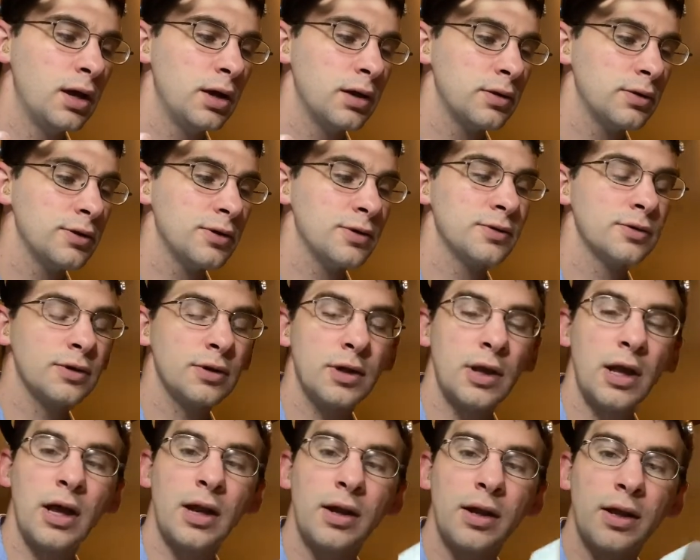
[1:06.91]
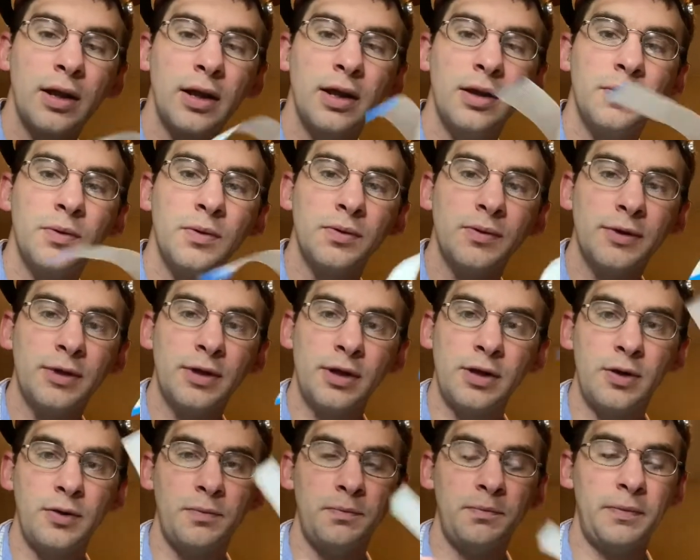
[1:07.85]
there's a lot of cables that
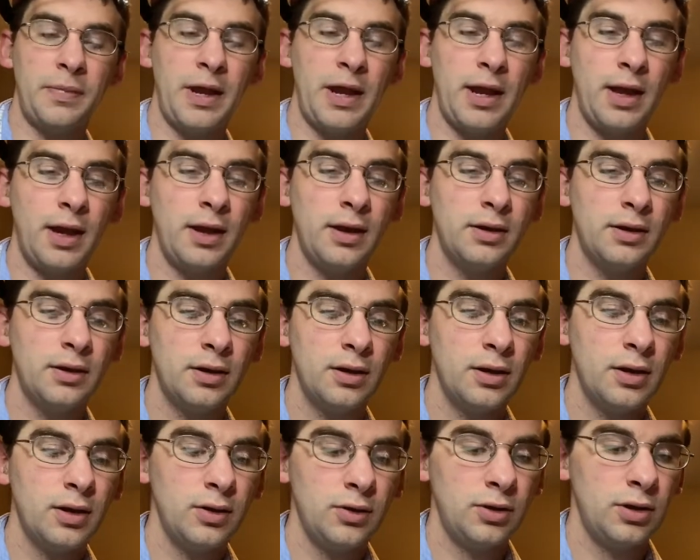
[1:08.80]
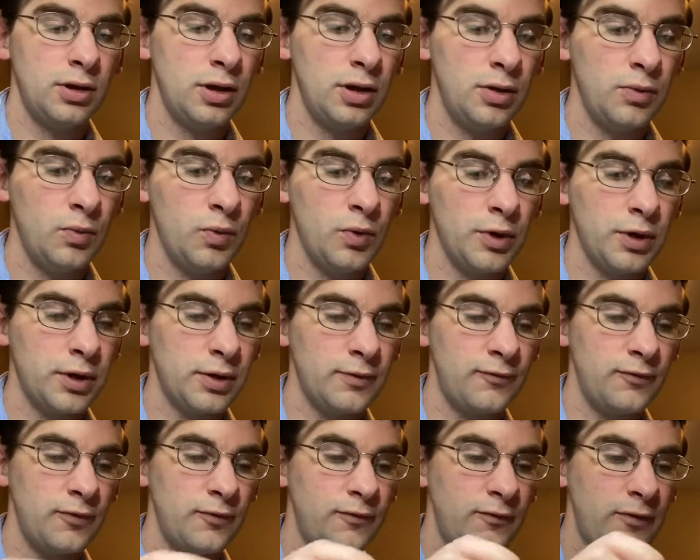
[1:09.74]
go bad, and working
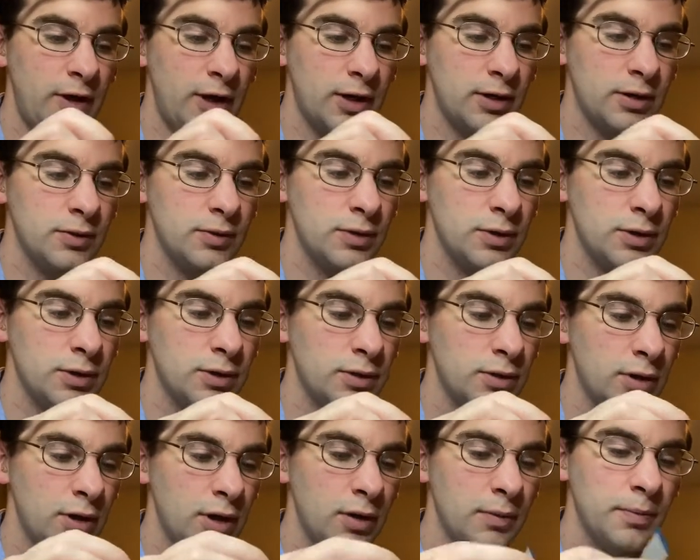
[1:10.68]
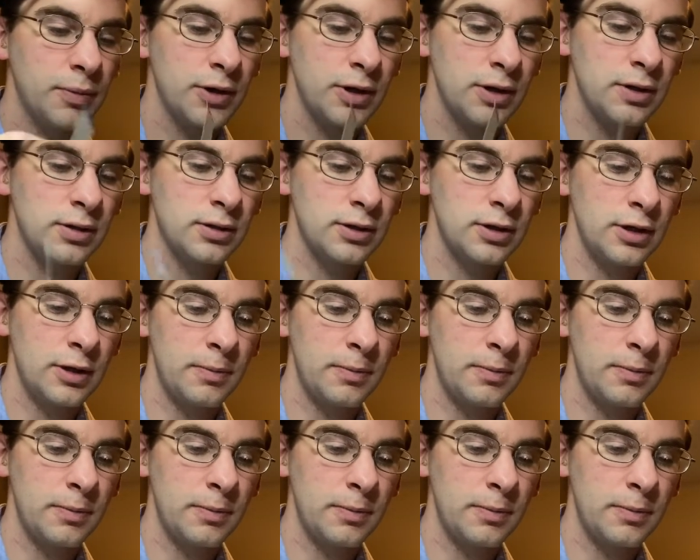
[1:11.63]
for factories and companies in the